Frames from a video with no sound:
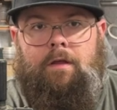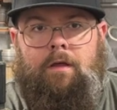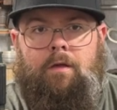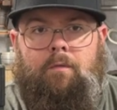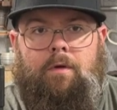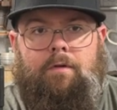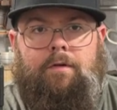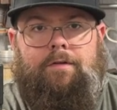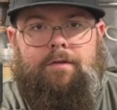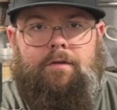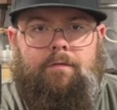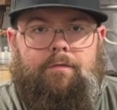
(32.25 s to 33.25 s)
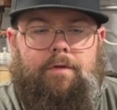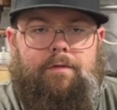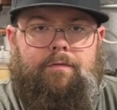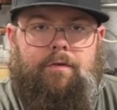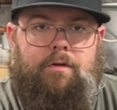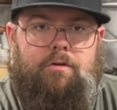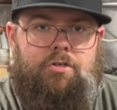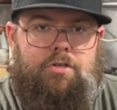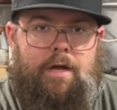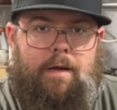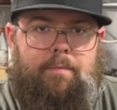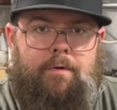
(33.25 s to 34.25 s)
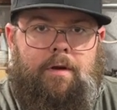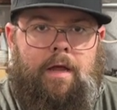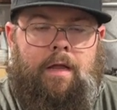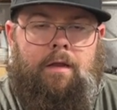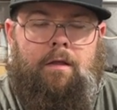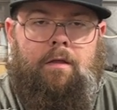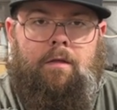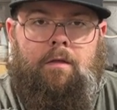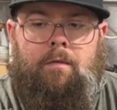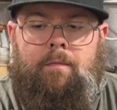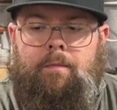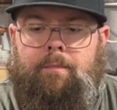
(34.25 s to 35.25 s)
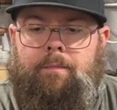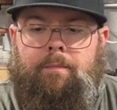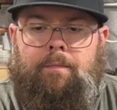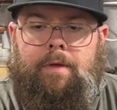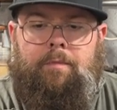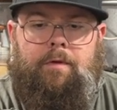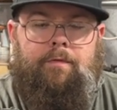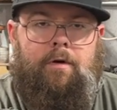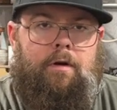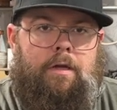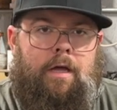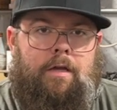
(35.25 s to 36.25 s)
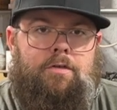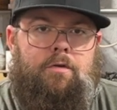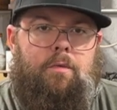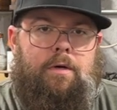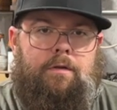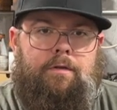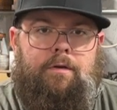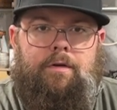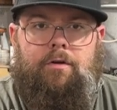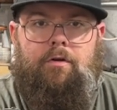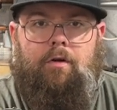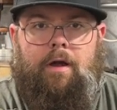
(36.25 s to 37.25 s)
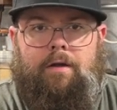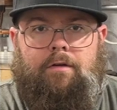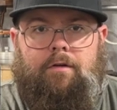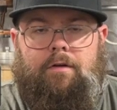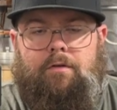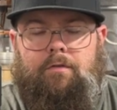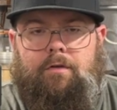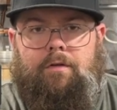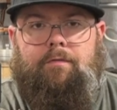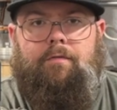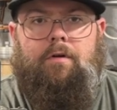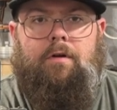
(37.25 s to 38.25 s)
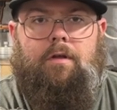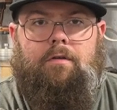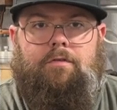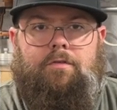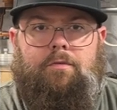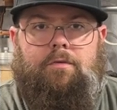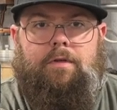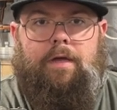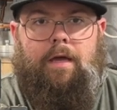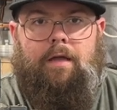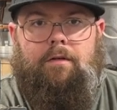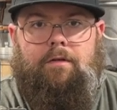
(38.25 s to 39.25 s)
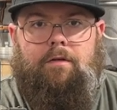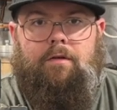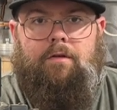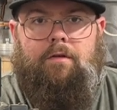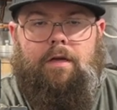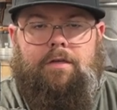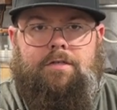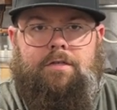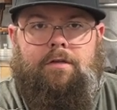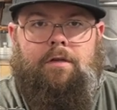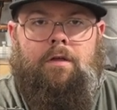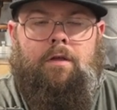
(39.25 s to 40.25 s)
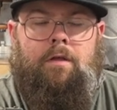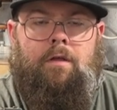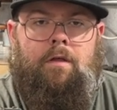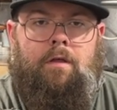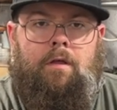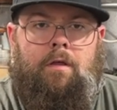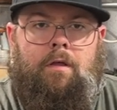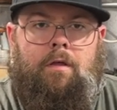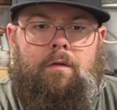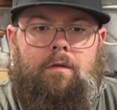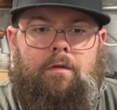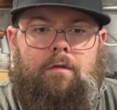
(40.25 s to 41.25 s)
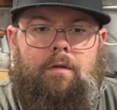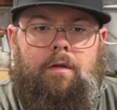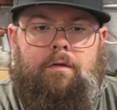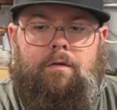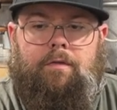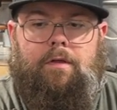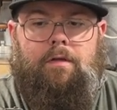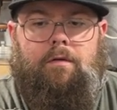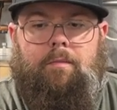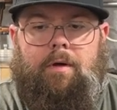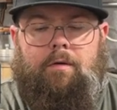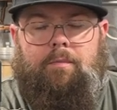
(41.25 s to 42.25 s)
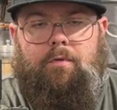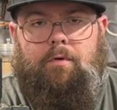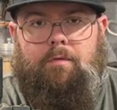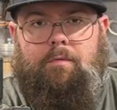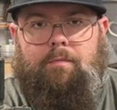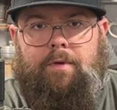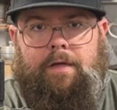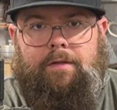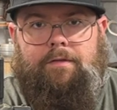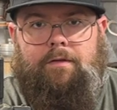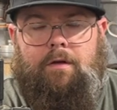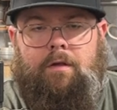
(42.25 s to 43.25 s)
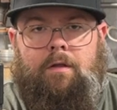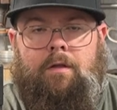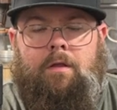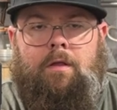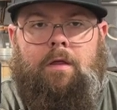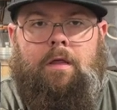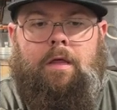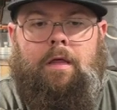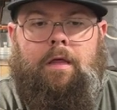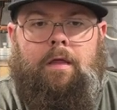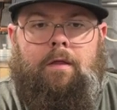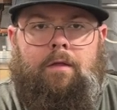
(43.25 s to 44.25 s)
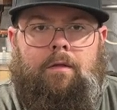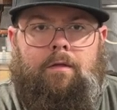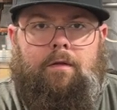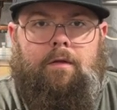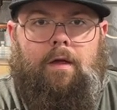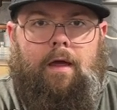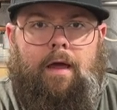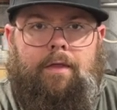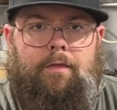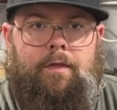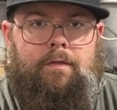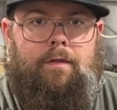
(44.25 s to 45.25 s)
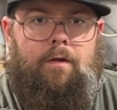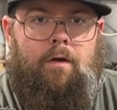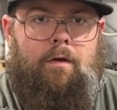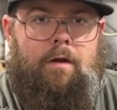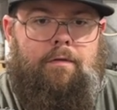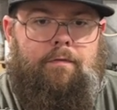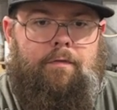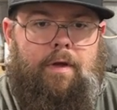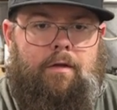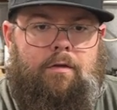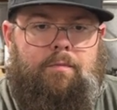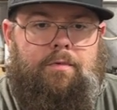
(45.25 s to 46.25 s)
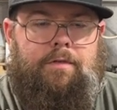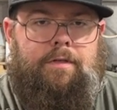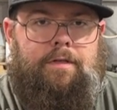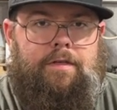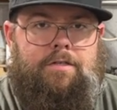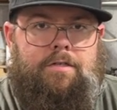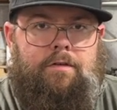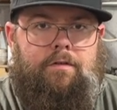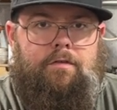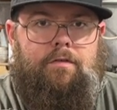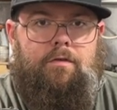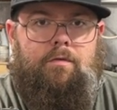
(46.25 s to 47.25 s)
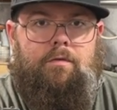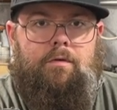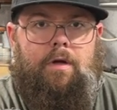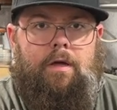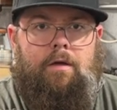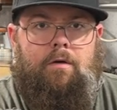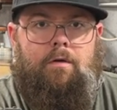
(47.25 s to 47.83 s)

and whether it's a good fit for your shop or not. Maybe you've already got your welder and your grinder and you're looking for another tool to add to your collection and you're thinking about a portable bandsaw. I think they are a valuable addition to a